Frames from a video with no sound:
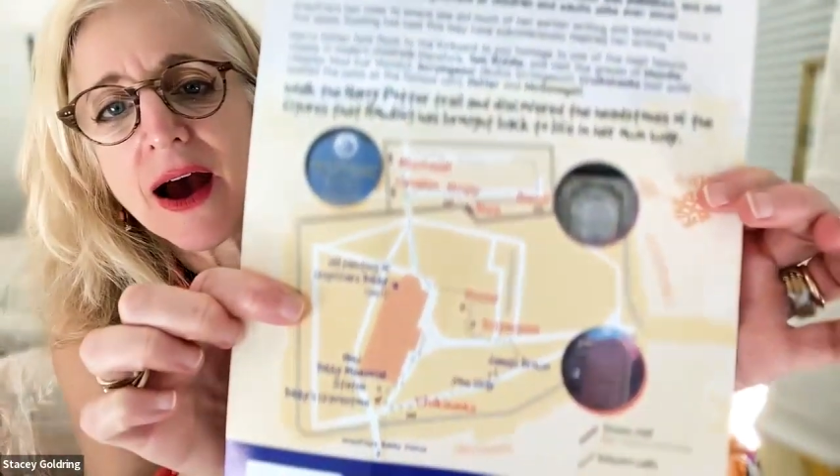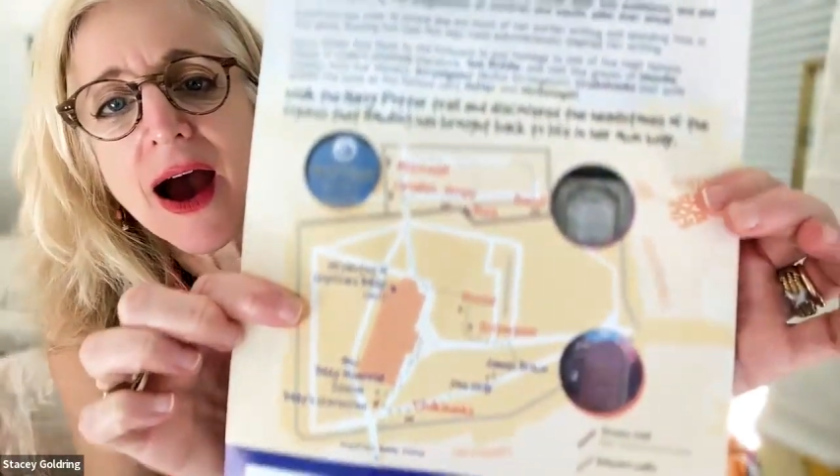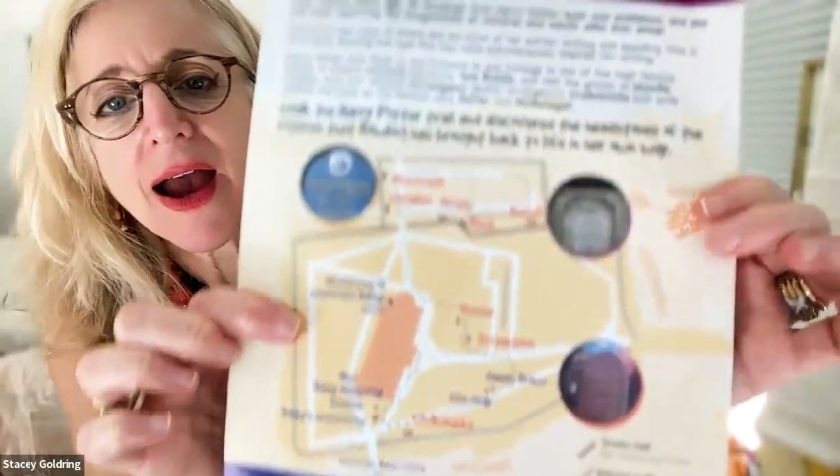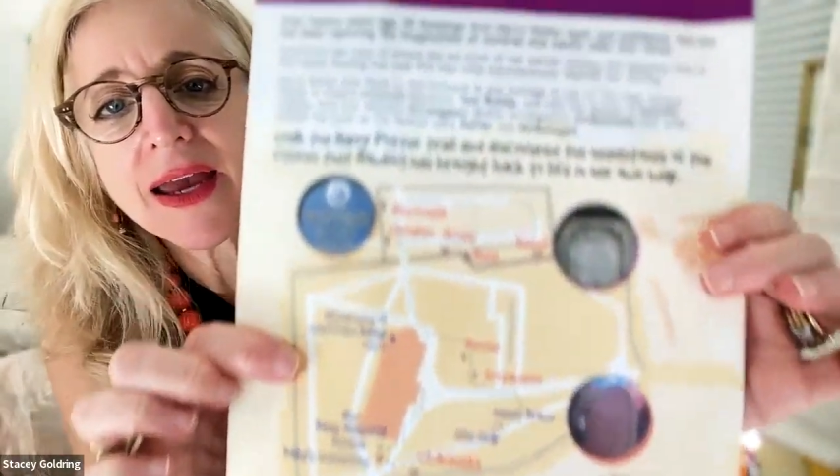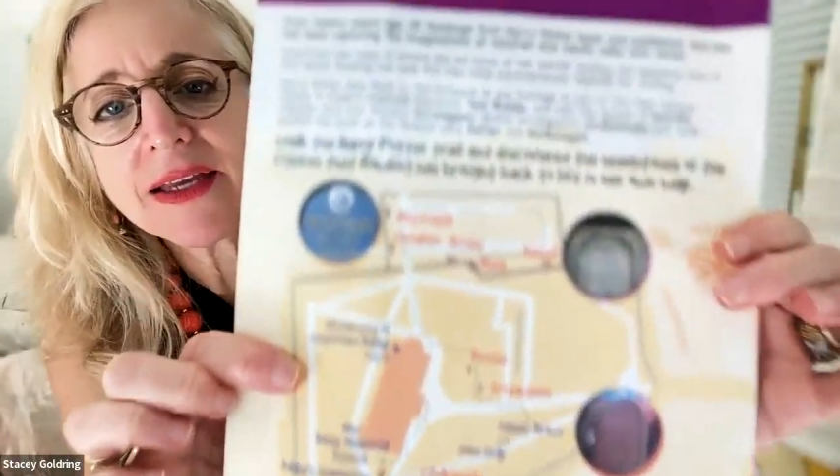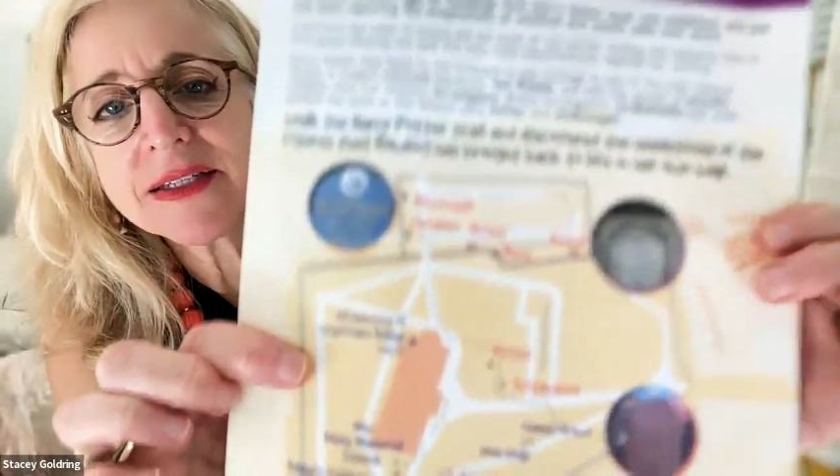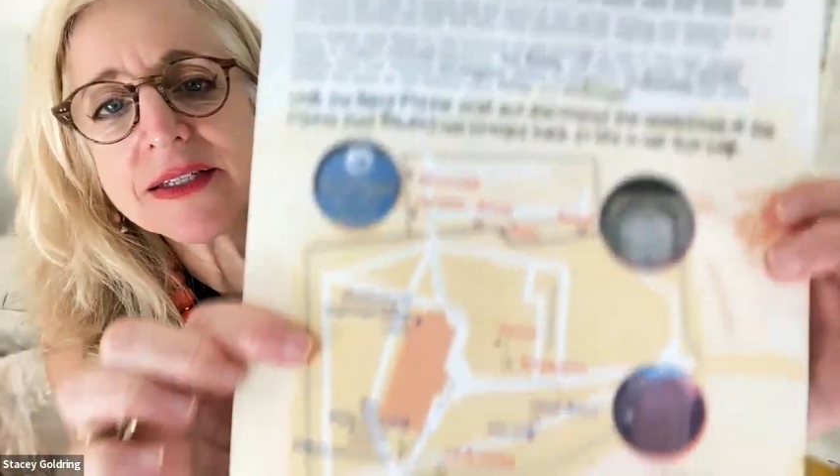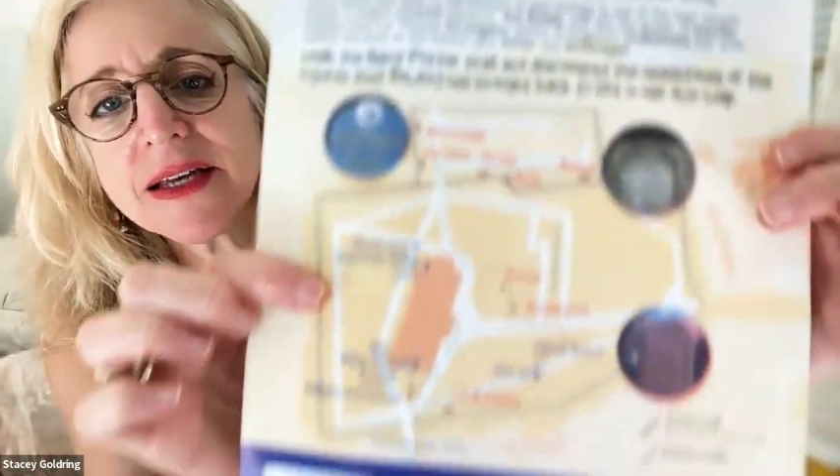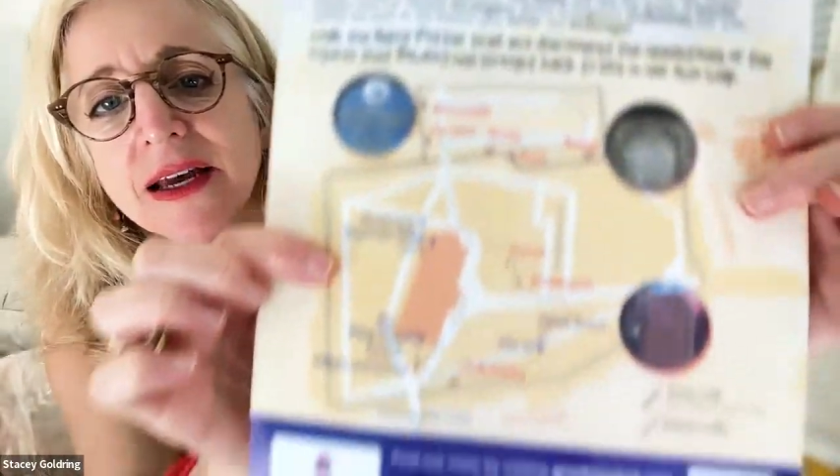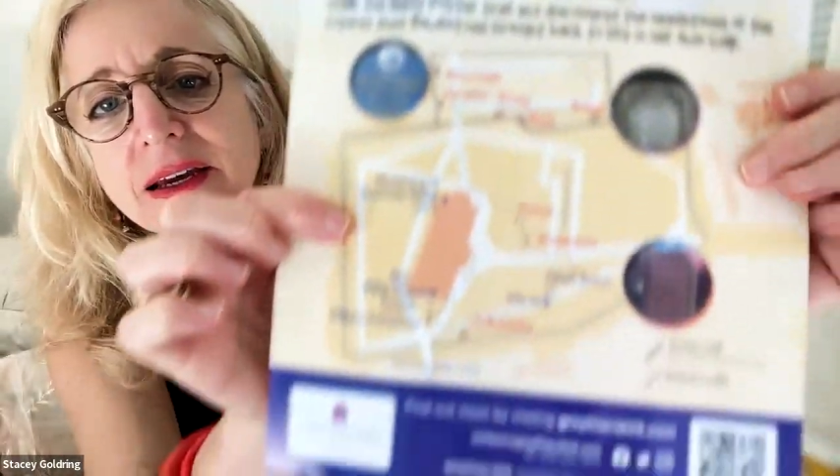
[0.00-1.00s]
I hate to
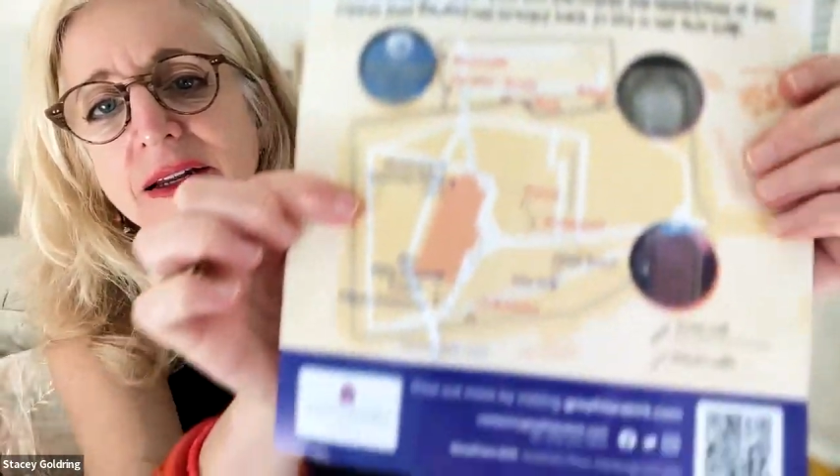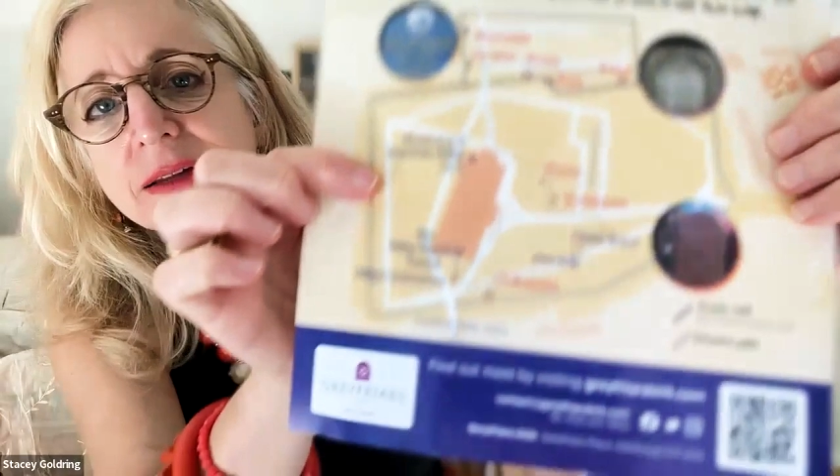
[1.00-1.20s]
say it.